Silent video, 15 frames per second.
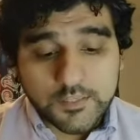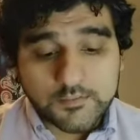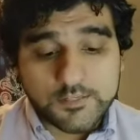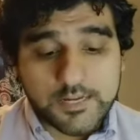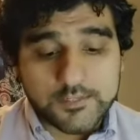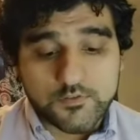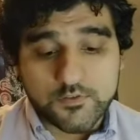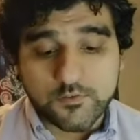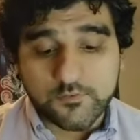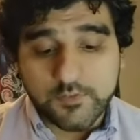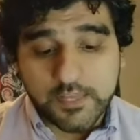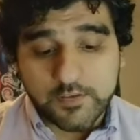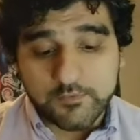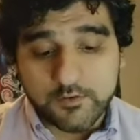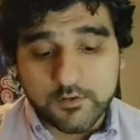Natural
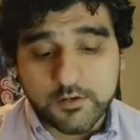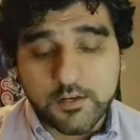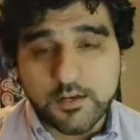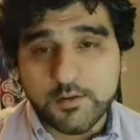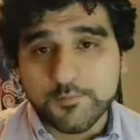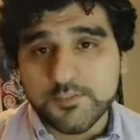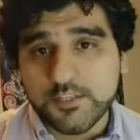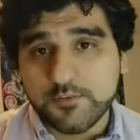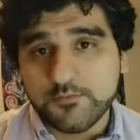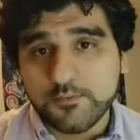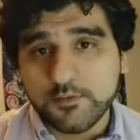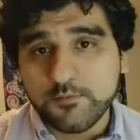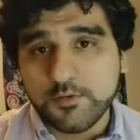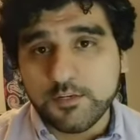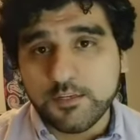flavor,
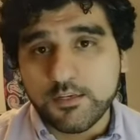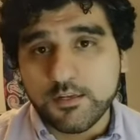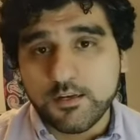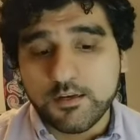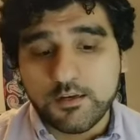definitely we need